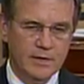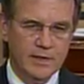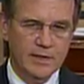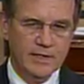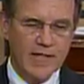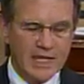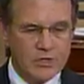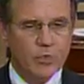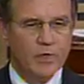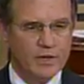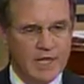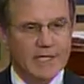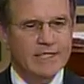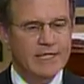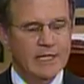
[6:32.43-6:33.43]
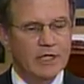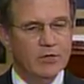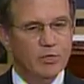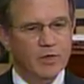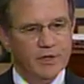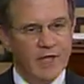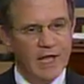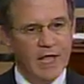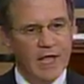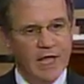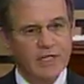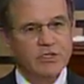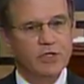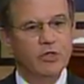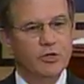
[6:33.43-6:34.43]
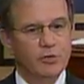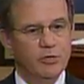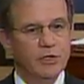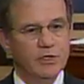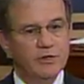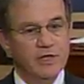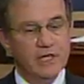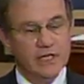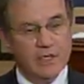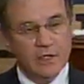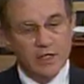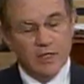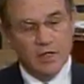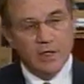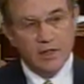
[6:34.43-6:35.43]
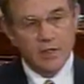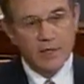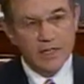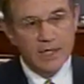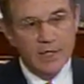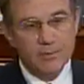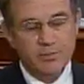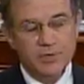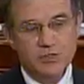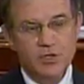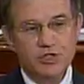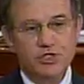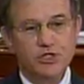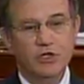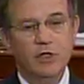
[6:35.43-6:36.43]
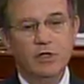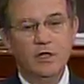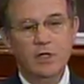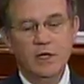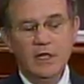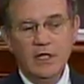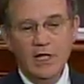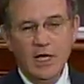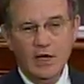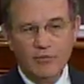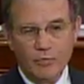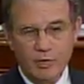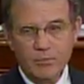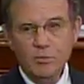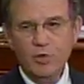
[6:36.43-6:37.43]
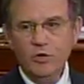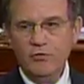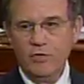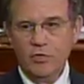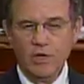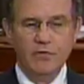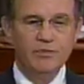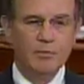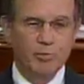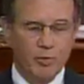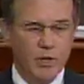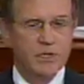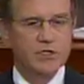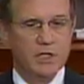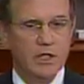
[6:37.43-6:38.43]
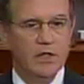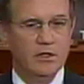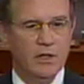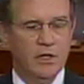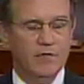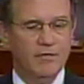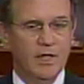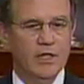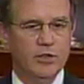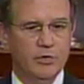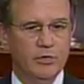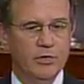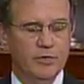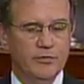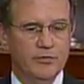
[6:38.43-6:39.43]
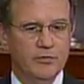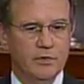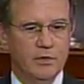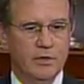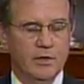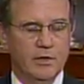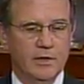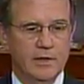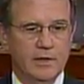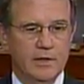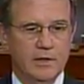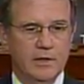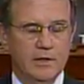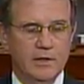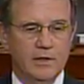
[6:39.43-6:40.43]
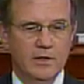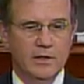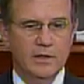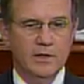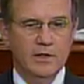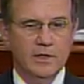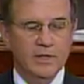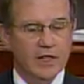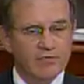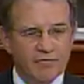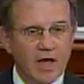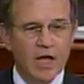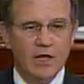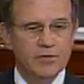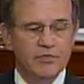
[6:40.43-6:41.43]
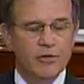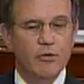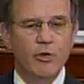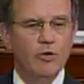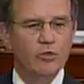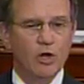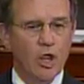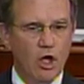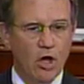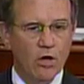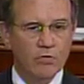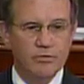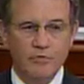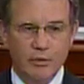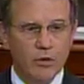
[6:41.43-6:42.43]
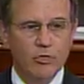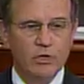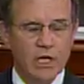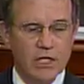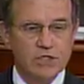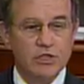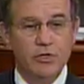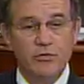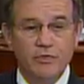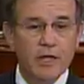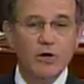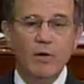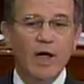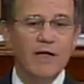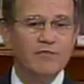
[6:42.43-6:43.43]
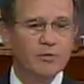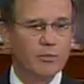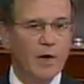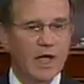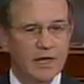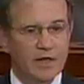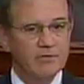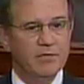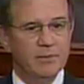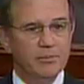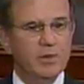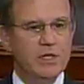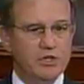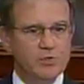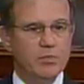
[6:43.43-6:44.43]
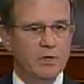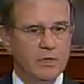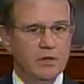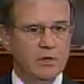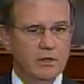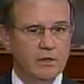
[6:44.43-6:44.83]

That's what they did when they executed the imposition of removal of the president of Honduras. They followed their own law, their own constitution. They don't have the right of impeachment,